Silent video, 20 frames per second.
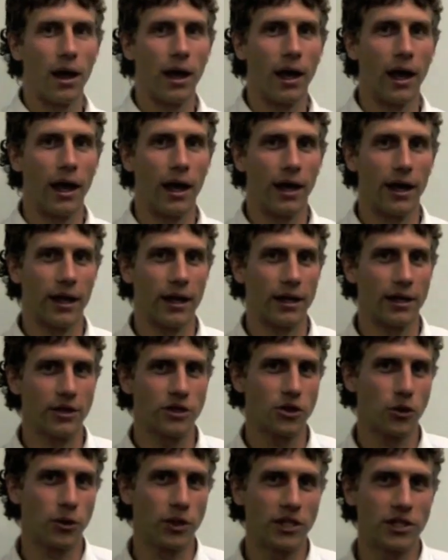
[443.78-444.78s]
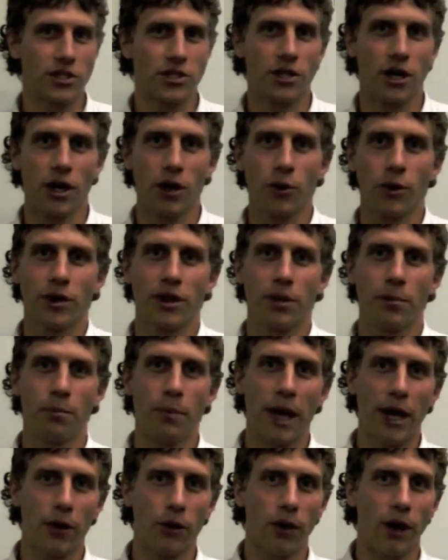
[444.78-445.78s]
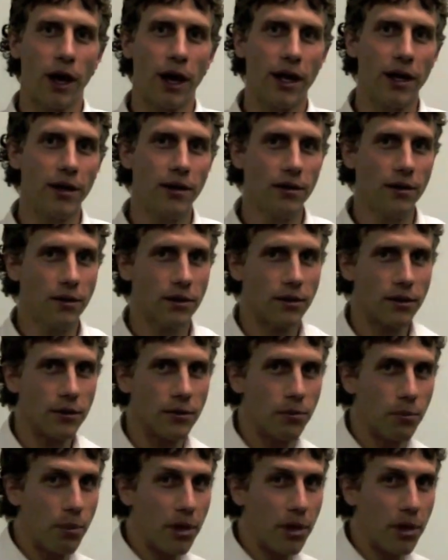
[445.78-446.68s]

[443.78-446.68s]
And so we start with the metal ion.